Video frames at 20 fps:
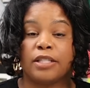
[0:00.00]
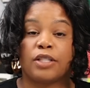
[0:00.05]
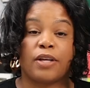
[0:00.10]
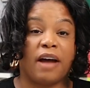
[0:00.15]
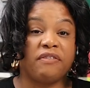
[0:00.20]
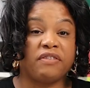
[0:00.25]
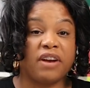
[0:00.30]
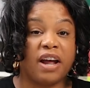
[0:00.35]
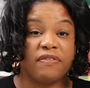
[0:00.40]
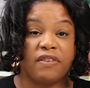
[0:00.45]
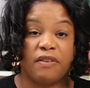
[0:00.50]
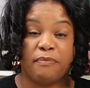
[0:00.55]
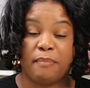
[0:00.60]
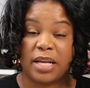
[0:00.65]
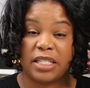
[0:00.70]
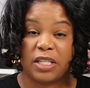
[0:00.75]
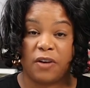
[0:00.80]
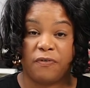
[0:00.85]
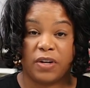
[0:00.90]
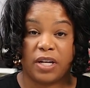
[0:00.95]
So after I've given
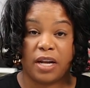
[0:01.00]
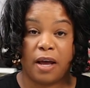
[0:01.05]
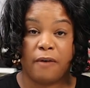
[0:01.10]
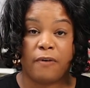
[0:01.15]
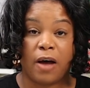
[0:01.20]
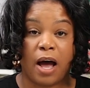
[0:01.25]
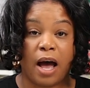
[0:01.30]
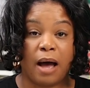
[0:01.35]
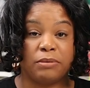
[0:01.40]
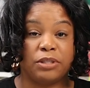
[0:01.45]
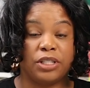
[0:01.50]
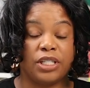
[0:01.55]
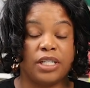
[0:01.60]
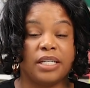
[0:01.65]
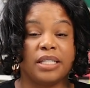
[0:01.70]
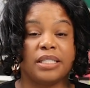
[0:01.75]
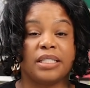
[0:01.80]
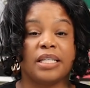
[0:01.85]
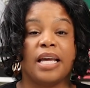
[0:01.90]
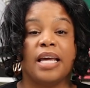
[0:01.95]
myself enough
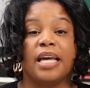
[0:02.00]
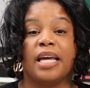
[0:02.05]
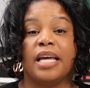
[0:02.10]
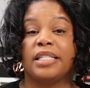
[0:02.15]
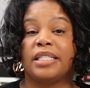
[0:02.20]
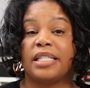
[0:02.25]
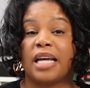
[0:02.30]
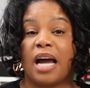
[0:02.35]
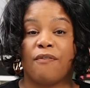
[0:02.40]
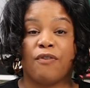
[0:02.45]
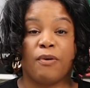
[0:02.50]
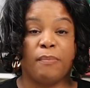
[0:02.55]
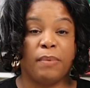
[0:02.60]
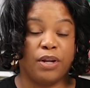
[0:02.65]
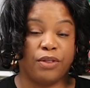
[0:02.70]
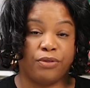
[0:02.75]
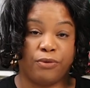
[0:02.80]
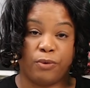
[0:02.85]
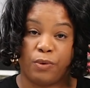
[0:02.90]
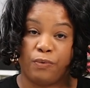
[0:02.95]
options, it's time for me
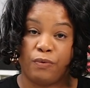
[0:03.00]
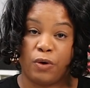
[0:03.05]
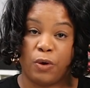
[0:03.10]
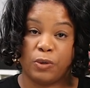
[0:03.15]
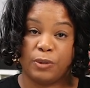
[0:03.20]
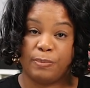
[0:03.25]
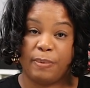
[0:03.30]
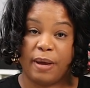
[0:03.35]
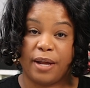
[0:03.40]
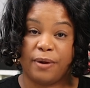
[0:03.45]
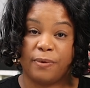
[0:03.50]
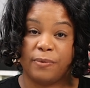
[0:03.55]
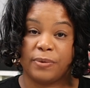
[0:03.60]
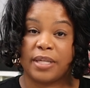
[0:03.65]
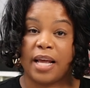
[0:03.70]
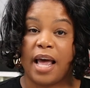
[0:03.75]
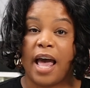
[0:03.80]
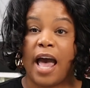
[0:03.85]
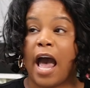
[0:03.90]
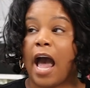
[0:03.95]
to throw the rose
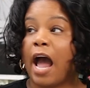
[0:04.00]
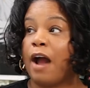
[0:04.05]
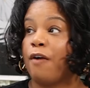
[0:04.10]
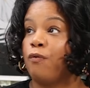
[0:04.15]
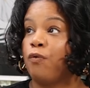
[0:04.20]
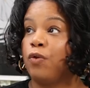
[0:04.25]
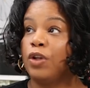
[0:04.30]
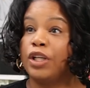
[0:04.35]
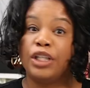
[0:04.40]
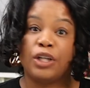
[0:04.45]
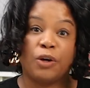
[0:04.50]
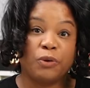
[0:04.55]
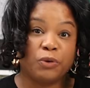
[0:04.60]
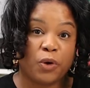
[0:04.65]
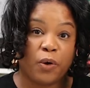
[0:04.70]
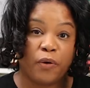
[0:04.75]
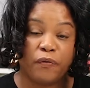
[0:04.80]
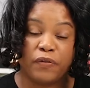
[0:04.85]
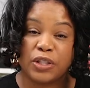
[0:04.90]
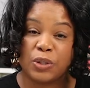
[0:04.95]
petals. I really don't
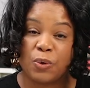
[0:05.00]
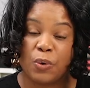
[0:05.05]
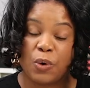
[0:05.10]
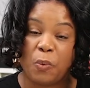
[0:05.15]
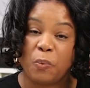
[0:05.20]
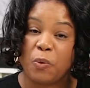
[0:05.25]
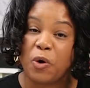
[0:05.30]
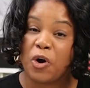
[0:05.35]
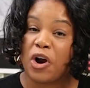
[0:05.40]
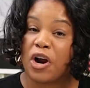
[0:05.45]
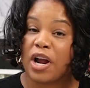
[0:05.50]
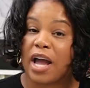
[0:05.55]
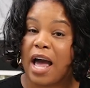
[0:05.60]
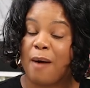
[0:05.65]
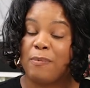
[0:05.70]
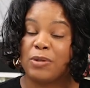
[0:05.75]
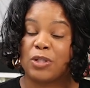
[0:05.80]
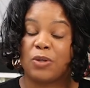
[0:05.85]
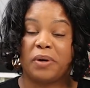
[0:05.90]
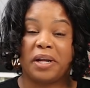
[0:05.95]
know if it's going to work,
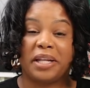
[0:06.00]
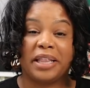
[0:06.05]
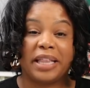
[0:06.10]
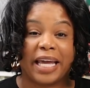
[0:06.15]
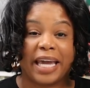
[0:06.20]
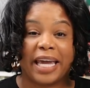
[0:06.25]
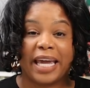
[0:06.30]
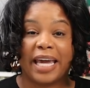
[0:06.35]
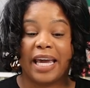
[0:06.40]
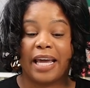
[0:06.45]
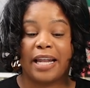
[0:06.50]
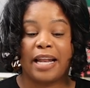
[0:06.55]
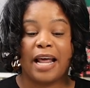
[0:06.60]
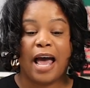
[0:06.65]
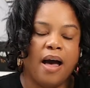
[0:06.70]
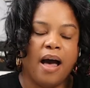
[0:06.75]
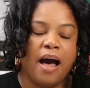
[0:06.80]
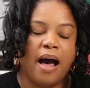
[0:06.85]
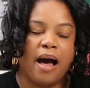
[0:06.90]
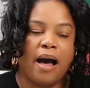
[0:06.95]
how it's going to land.
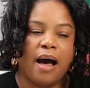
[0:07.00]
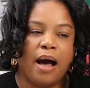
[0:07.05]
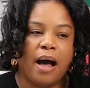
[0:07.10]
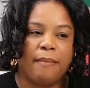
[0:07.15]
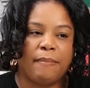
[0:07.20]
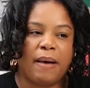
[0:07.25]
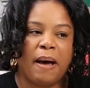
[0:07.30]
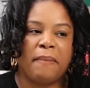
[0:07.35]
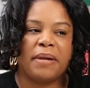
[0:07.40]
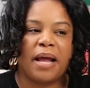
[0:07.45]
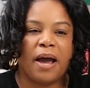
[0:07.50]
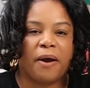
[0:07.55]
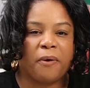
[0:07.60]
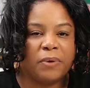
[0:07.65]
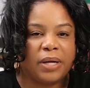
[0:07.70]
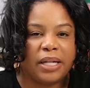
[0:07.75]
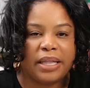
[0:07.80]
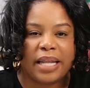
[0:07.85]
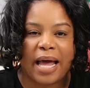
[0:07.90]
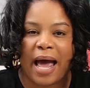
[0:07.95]
I'm not
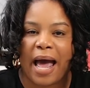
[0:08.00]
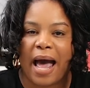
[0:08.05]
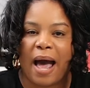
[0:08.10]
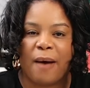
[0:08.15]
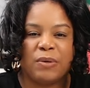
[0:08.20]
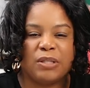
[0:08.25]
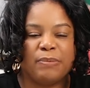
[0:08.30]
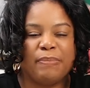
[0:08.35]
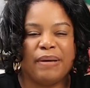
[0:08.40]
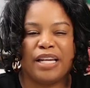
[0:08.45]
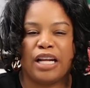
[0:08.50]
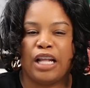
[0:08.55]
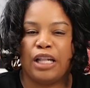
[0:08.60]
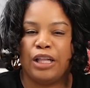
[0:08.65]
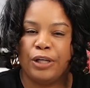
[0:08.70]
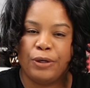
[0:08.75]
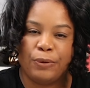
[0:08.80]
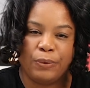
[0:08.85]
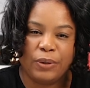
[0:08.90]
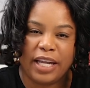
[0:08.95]
going to lie, I was being a
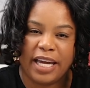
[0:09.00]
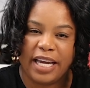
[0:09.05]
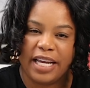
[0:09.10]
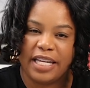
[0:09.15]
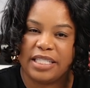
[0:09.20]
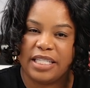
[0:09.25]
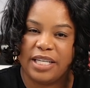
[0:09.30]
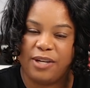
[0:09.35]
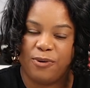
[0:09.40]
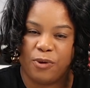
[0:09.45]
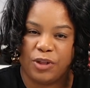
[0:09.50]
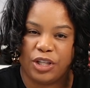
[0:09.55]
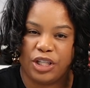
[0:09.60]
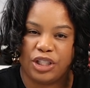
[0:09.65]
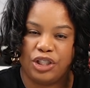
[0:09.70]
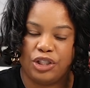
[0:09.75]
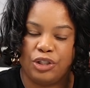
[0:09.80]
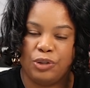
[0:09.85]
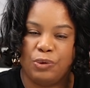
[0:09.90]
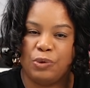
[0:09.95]
little lazy on
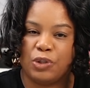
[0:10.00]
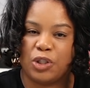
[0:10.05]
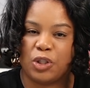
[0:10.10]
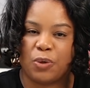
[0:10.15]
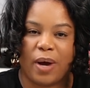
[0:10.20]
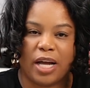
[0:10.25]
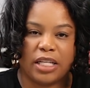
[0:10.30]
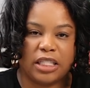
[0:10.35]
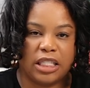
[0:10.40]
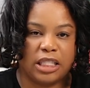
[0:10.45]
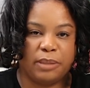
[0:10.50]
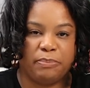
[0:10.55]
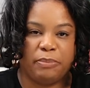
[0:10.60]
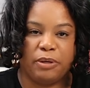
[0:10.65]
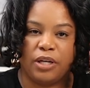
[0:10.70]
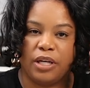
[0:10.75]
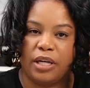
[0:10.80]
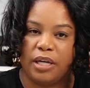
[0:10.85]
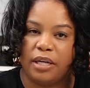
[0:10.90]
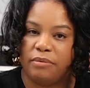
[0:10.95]
this shoot, so I just
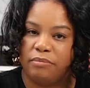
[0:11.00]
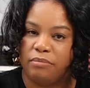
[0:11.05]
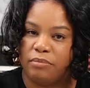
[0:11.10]
put